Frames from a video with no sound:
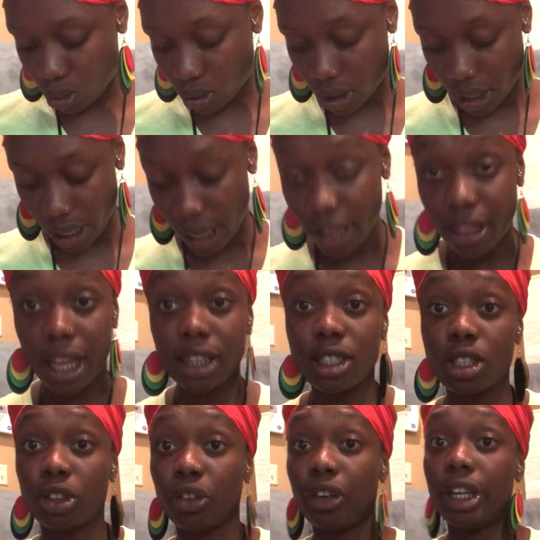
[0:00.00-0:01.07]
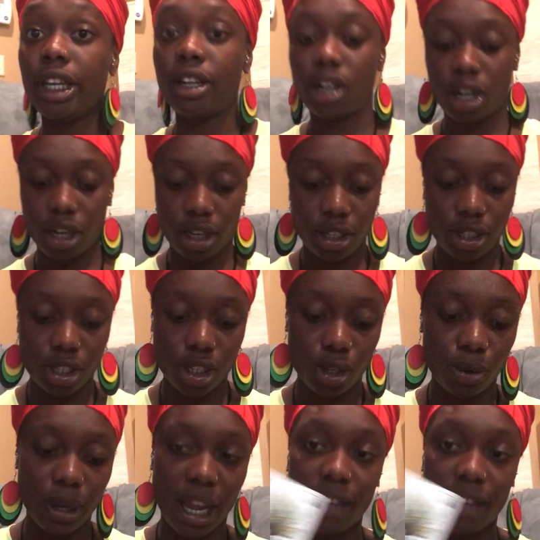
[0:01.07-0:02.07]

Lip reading: Okay, that's three cards. So we